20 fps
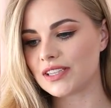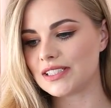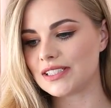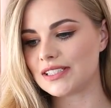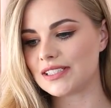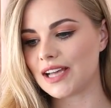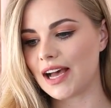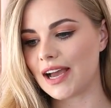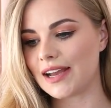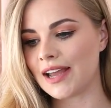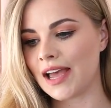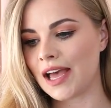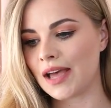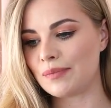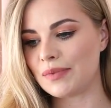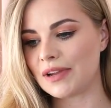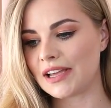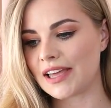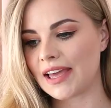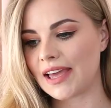the designer
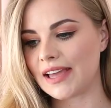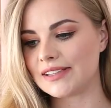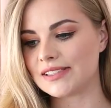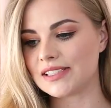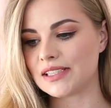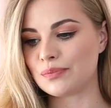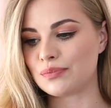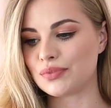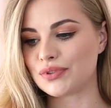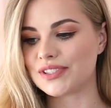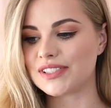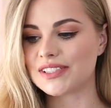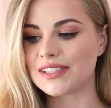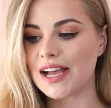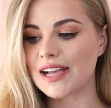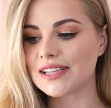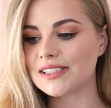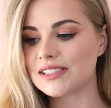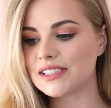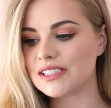applicator
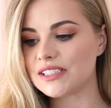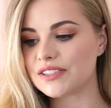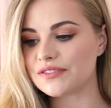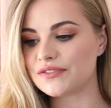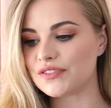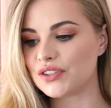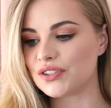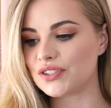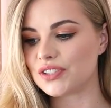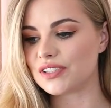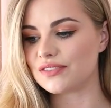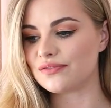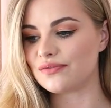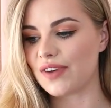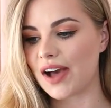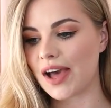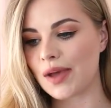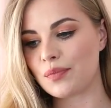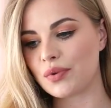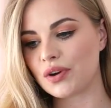precisely diffuses
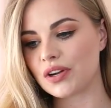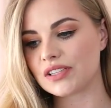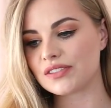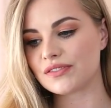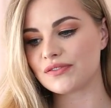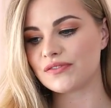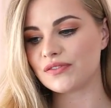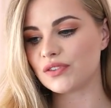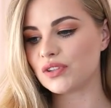vibrant,